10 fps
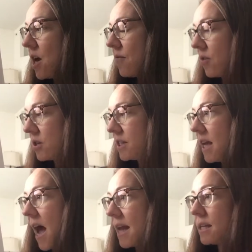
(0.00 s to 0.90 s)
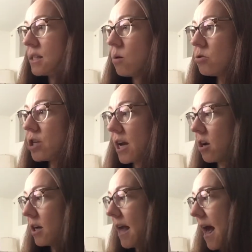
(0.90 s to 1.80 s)
First he had his own
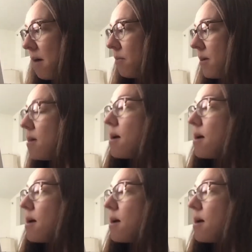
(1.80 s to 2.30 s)
checkered cap,